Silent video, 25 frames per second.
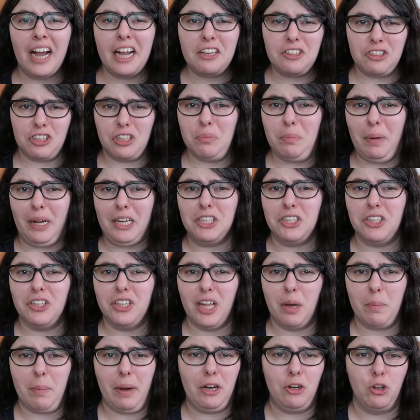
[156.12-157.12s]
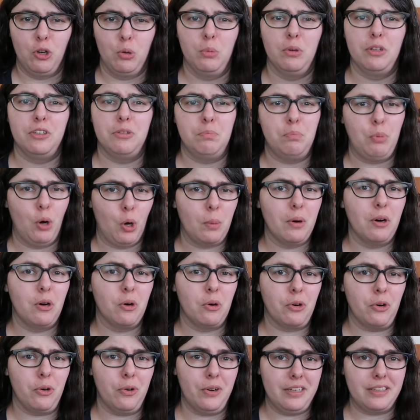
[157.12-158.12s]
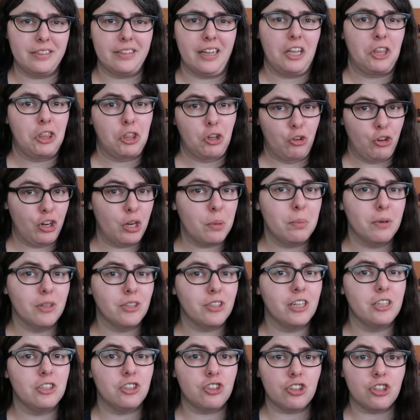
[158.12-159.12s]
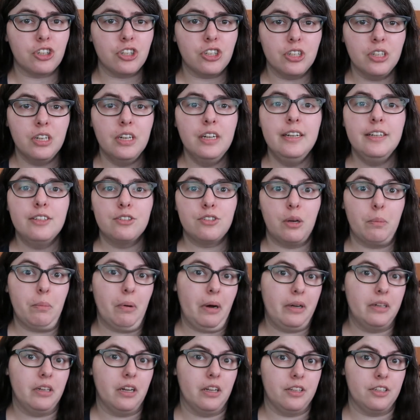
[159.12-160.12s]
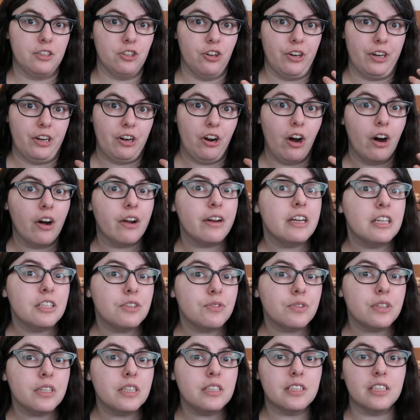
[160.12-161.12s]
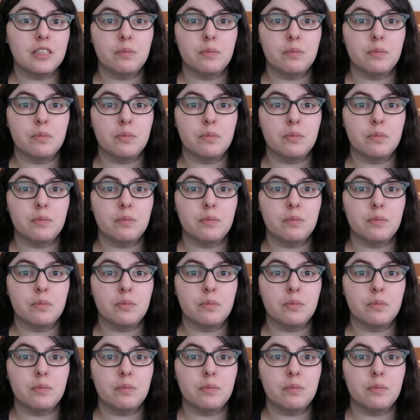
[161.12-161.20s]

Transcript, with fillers: I should mention that my normal boba order is like 30% sugar, so I'm probably not the target audience for this.